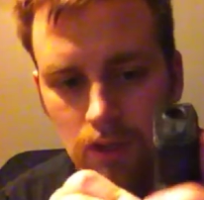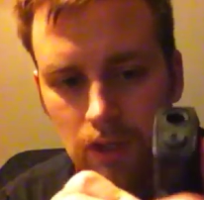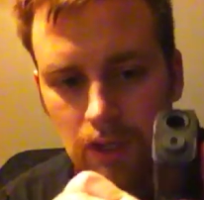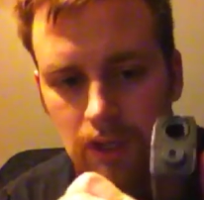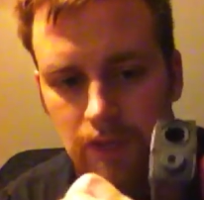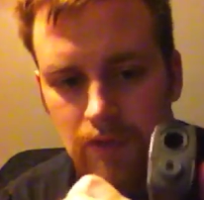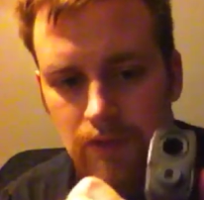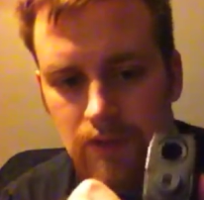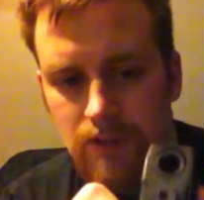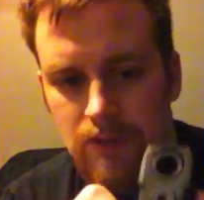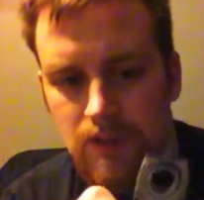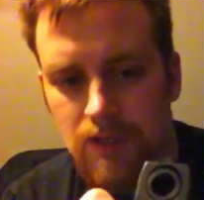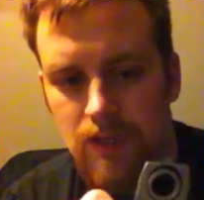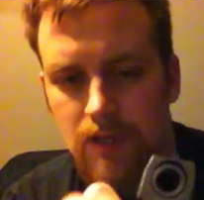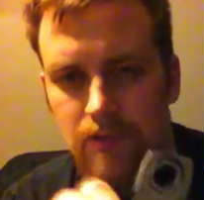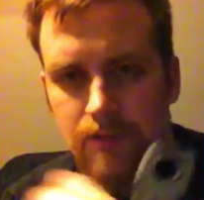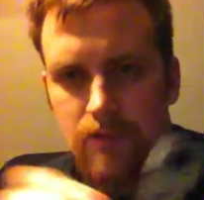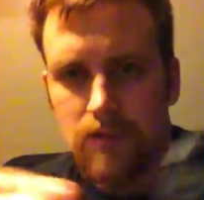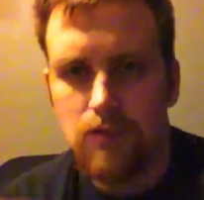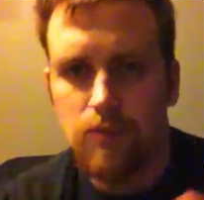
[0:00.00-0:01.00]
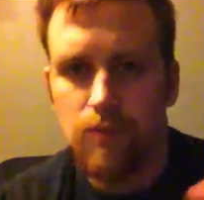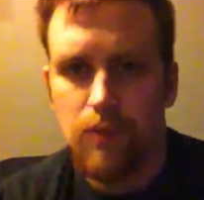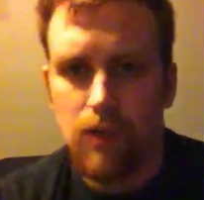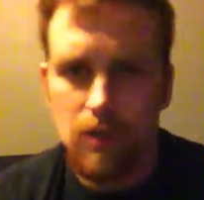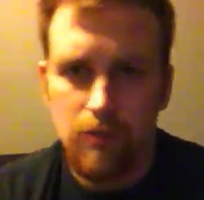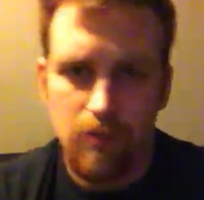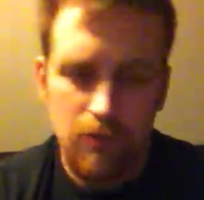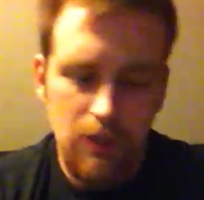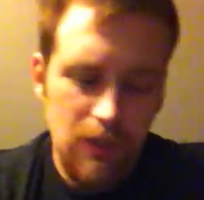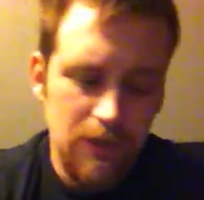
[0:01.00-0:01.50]
and this is kind of a
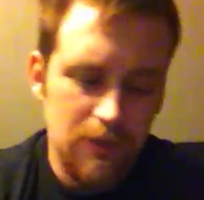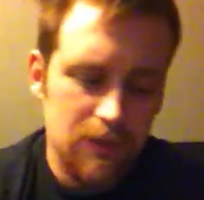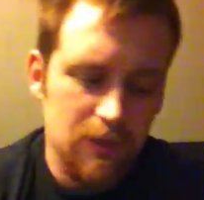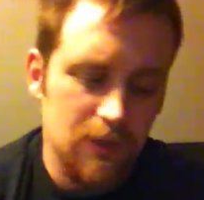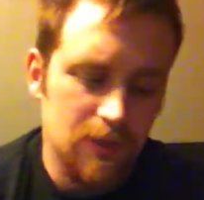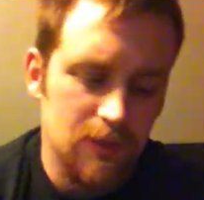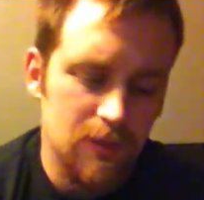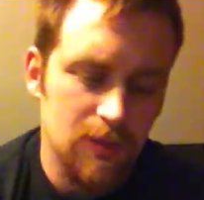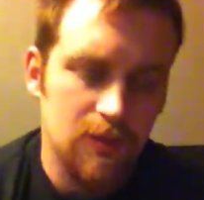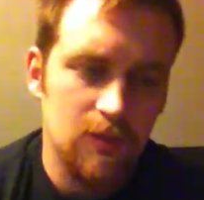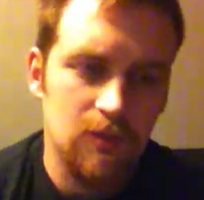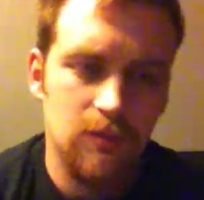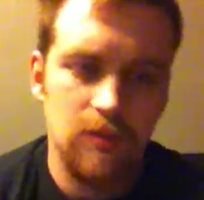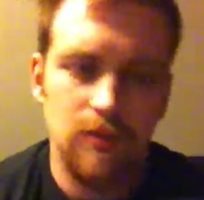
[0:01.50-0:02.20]
two-part process.